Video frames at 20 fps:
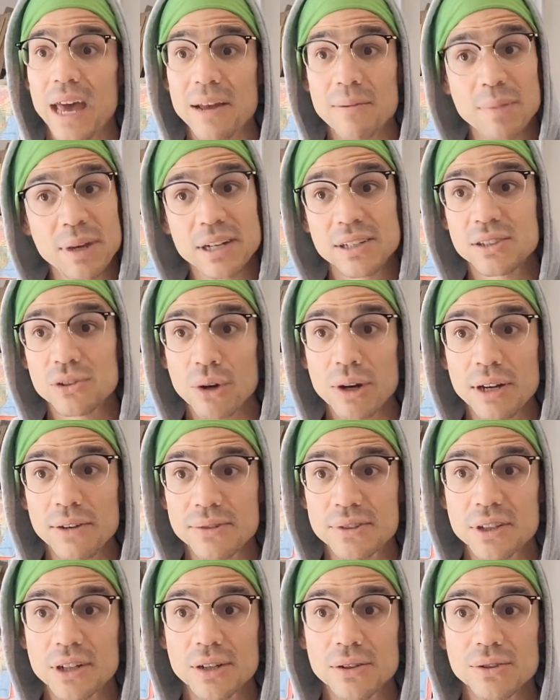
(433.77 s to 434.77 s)

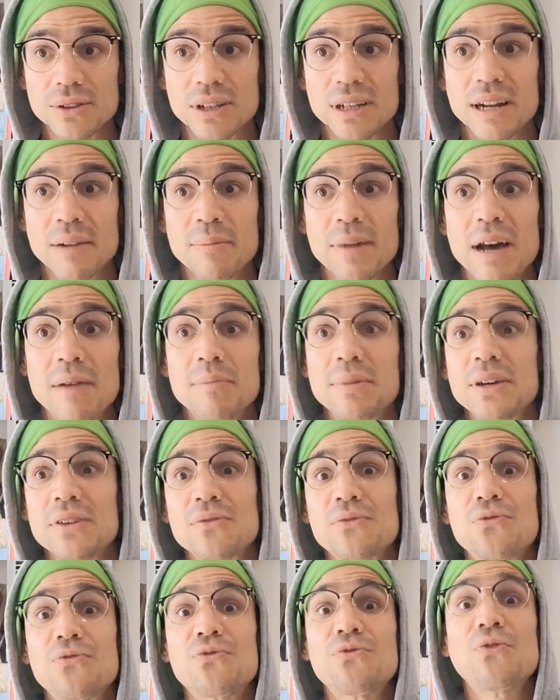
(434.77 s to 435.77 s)
Administrative skills, and I'm not
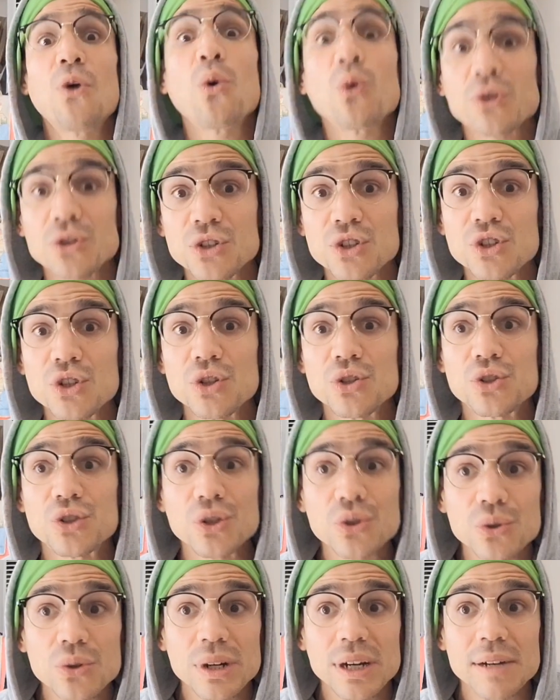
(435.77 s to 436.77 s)
being forced to
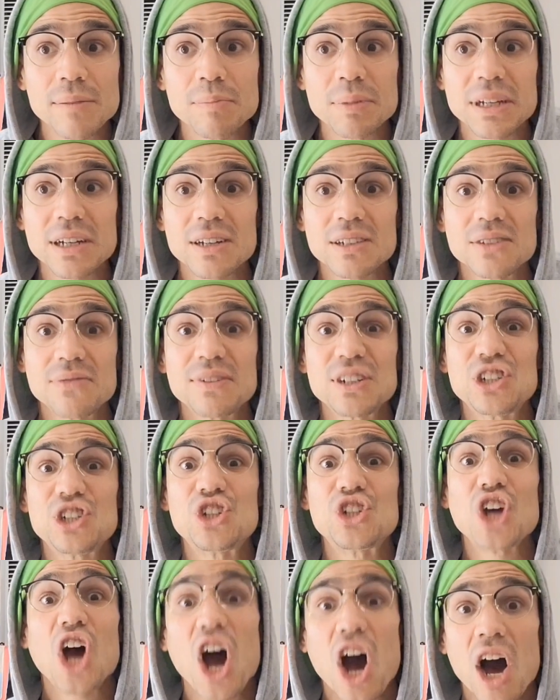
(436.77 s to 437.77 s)
do it because of a
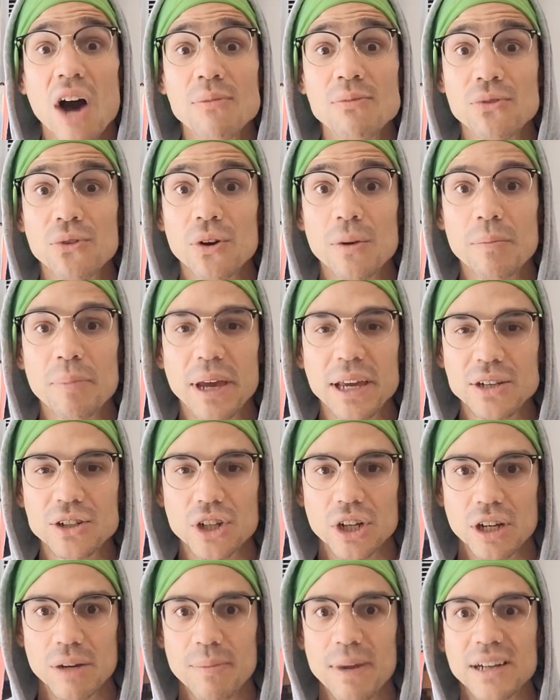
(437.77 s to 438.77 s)
job for a
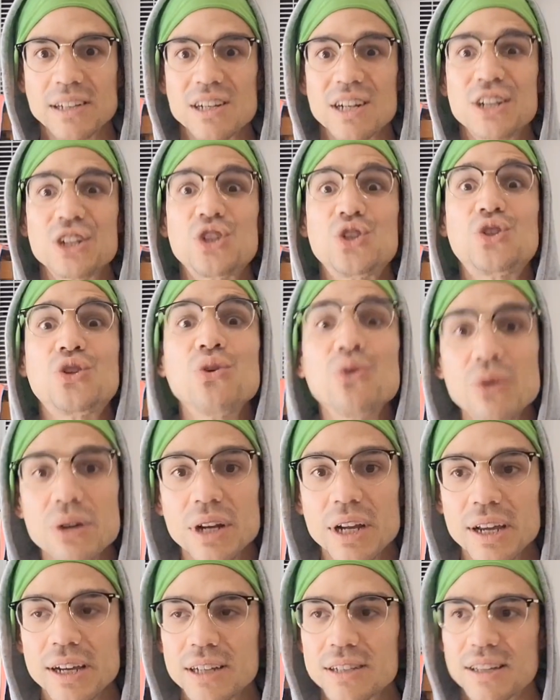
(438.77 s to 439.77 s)
paycheck. I'm actually
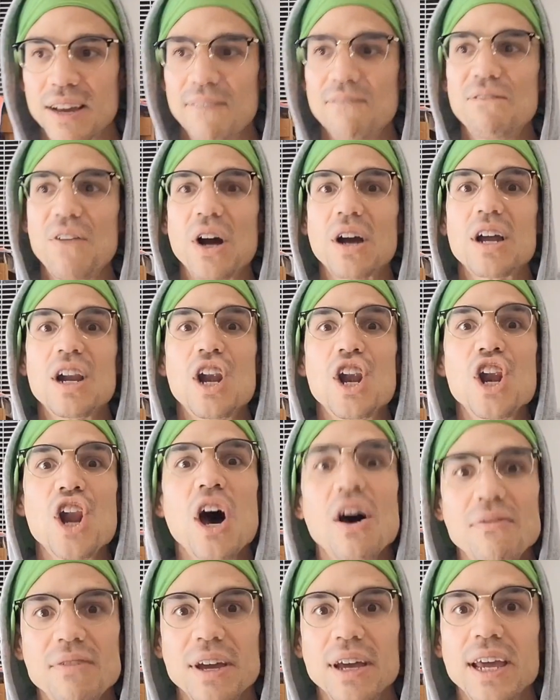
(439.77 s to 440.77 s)
doing it because I fucking
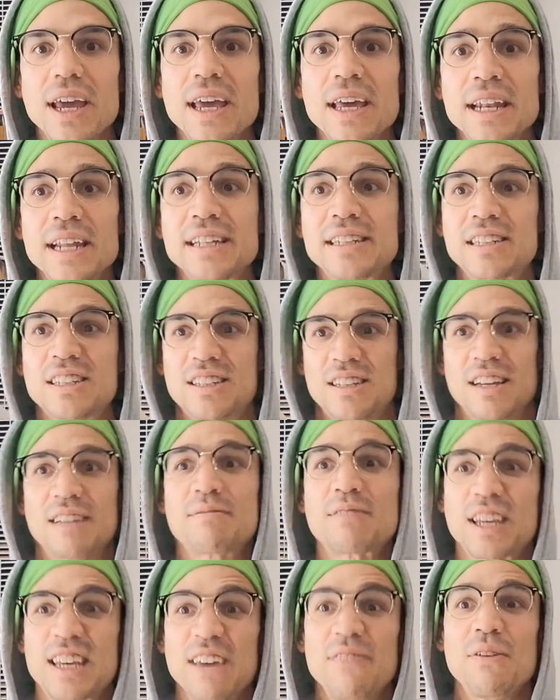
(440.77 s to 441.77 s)
love it, and it's
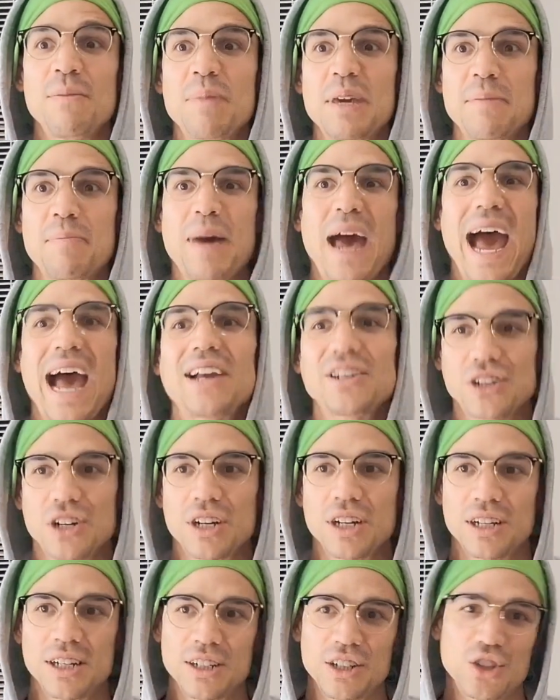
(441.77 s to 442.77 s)
giving me
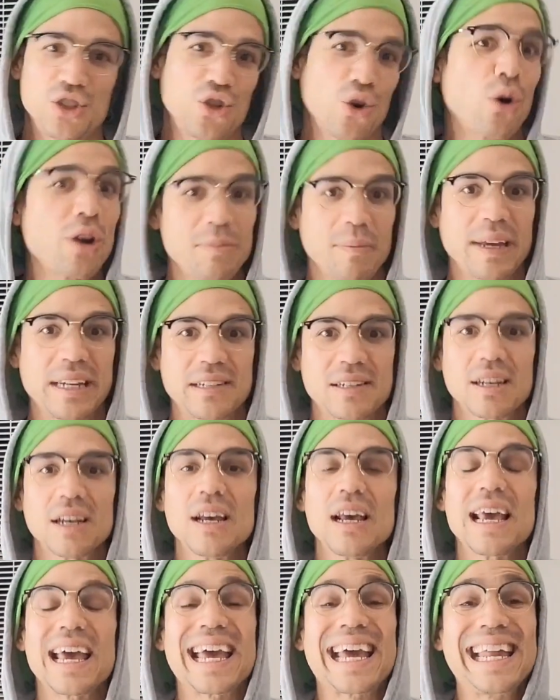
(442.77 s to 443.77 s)
passion and enjoyment
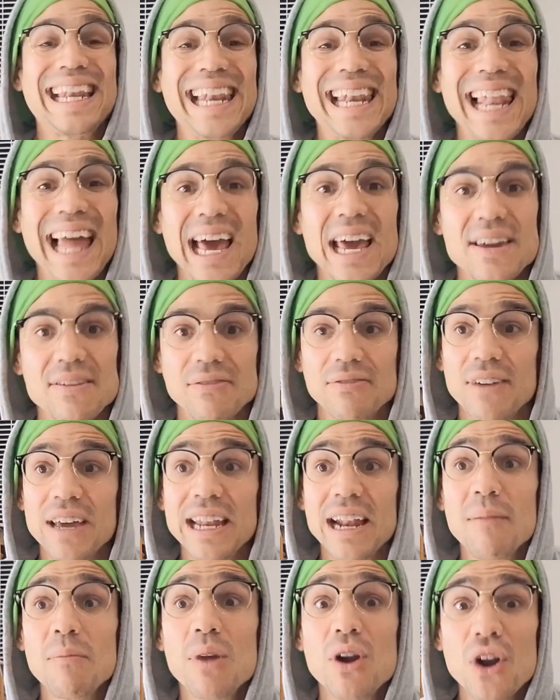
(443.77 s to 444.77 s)
in life,
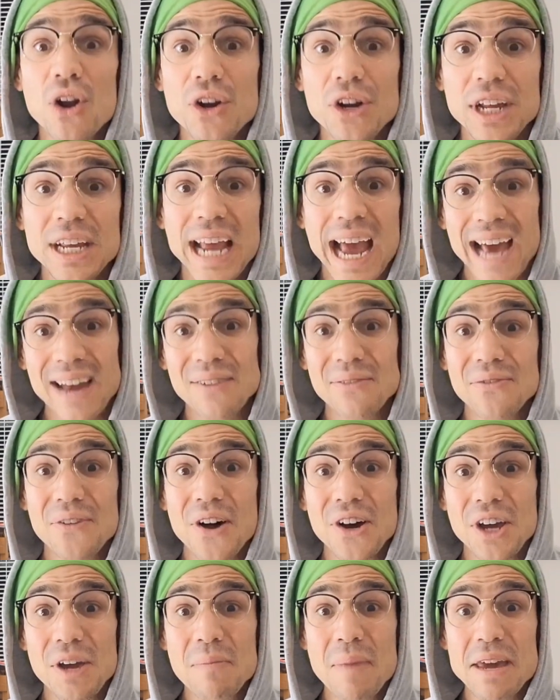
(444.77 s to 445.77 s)
and I'm learning how to
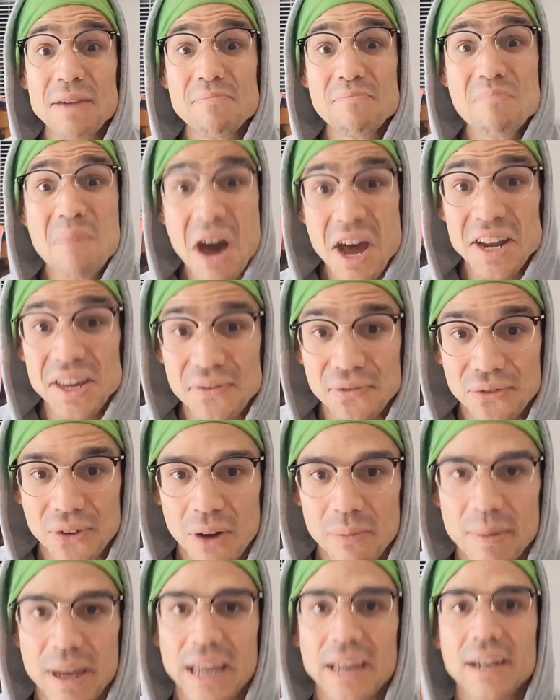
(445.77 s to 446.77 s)
fucking make money
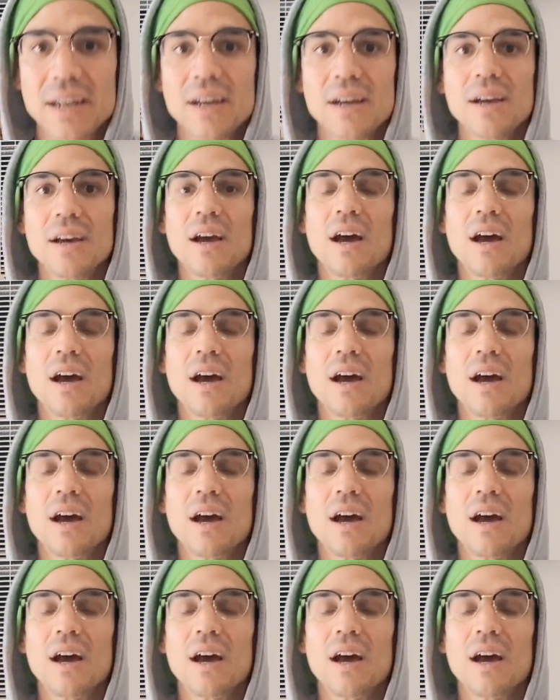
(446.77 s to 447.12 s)
from it.